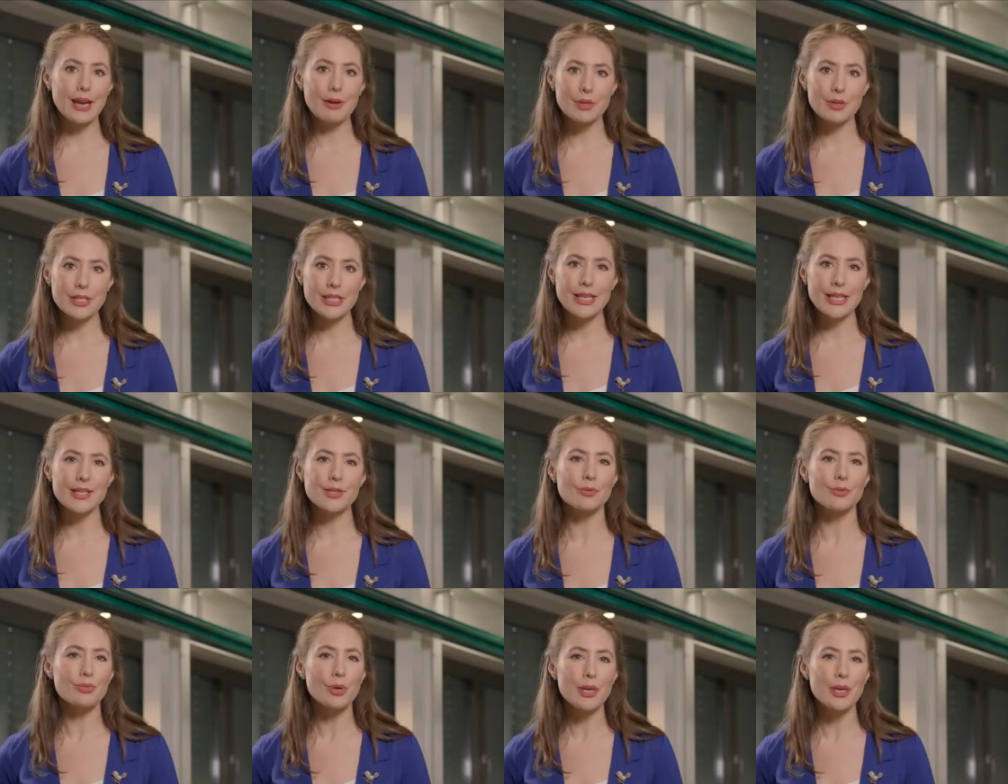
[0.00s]

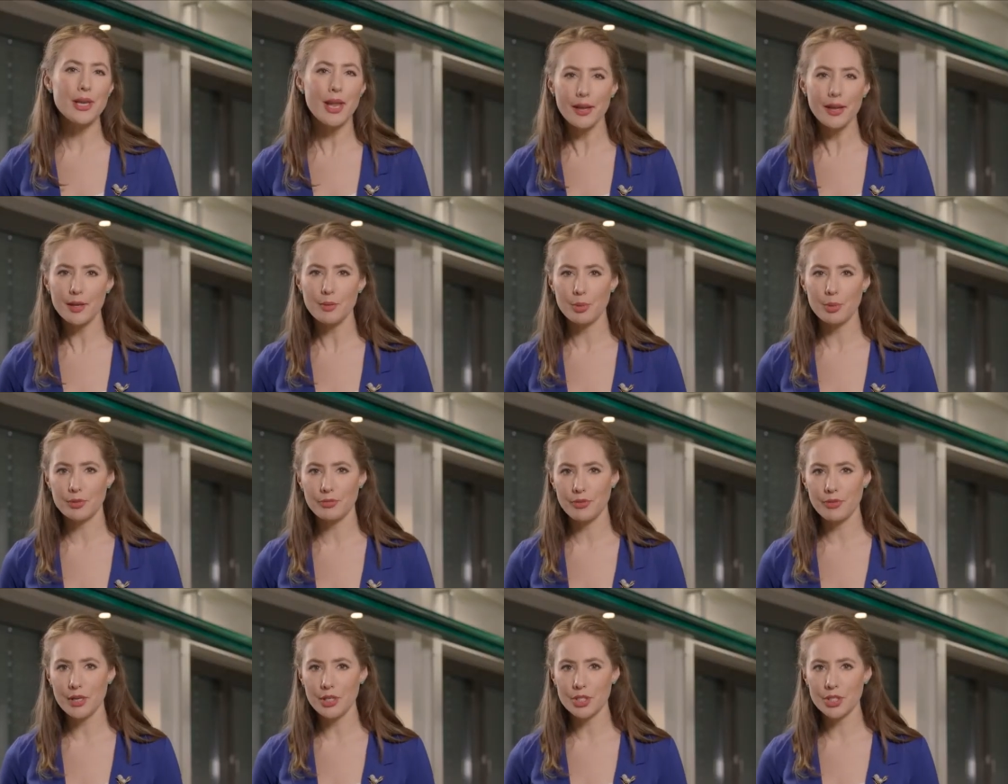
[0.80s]
guarantees
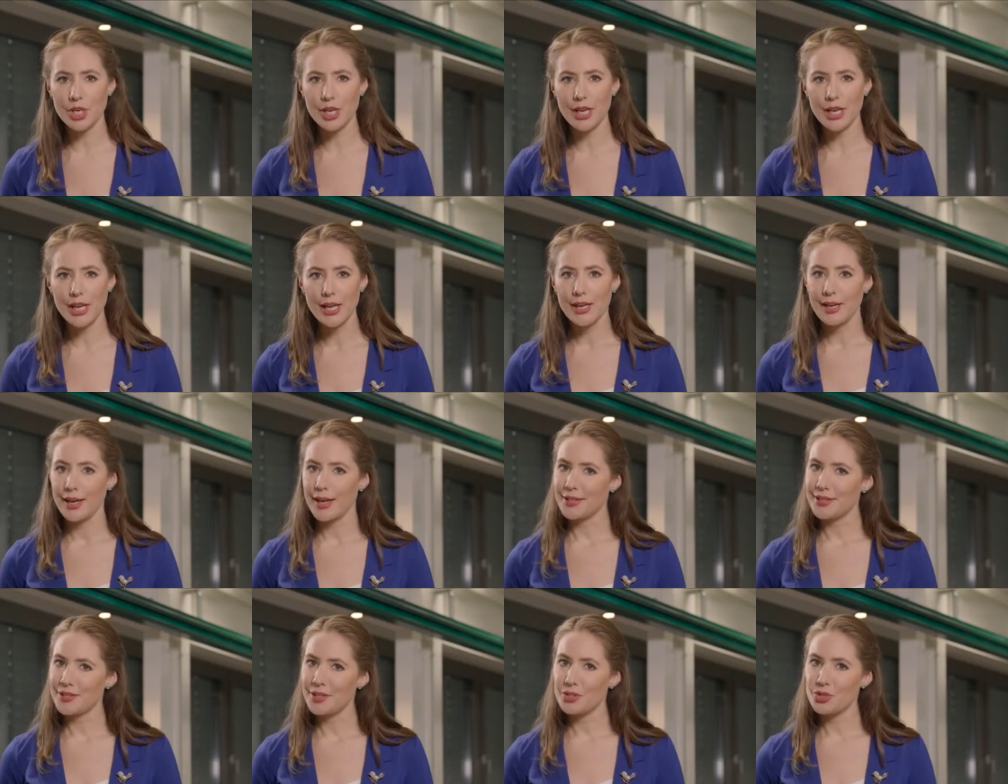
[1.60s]
reliable function
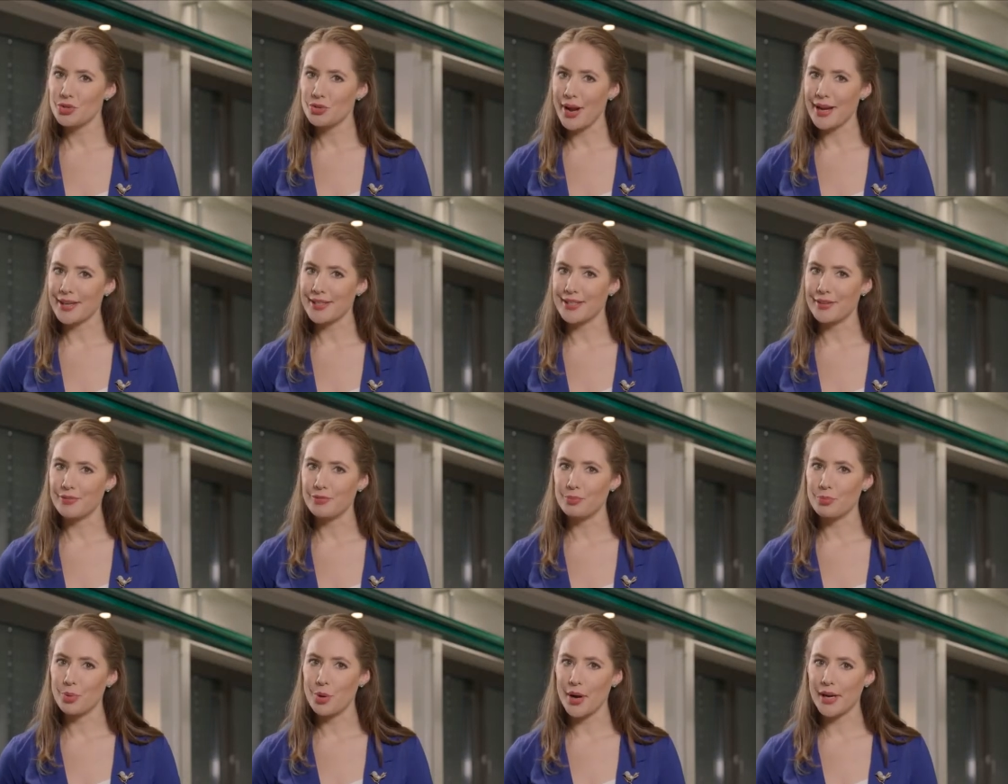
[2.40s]
at an
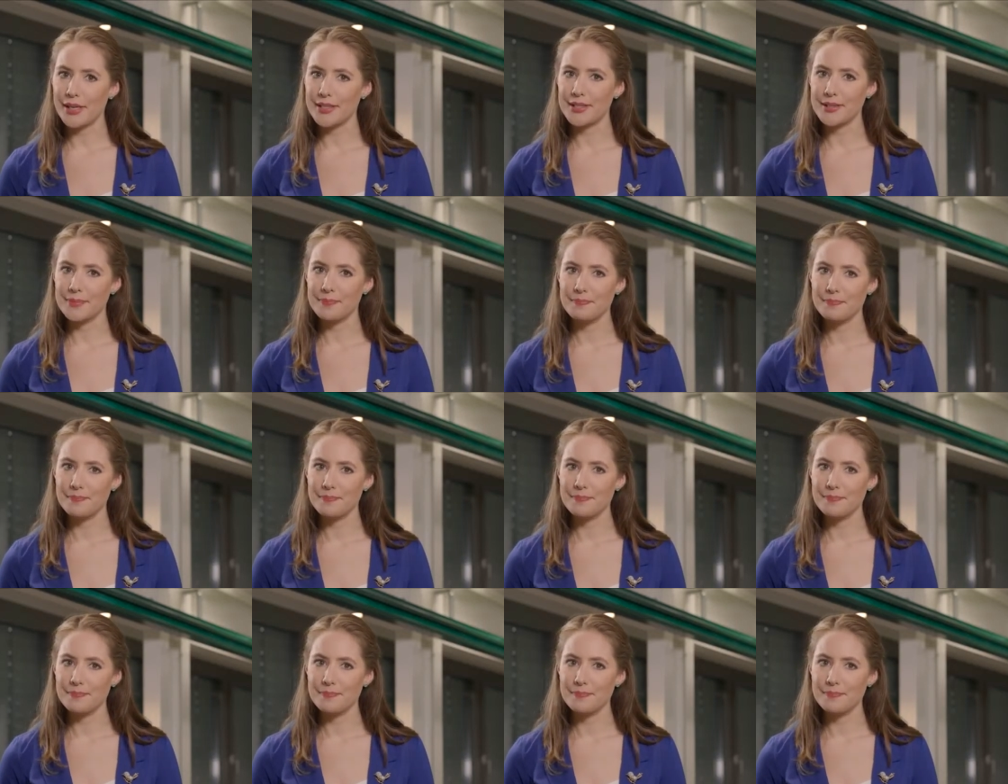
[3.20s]
attractive price.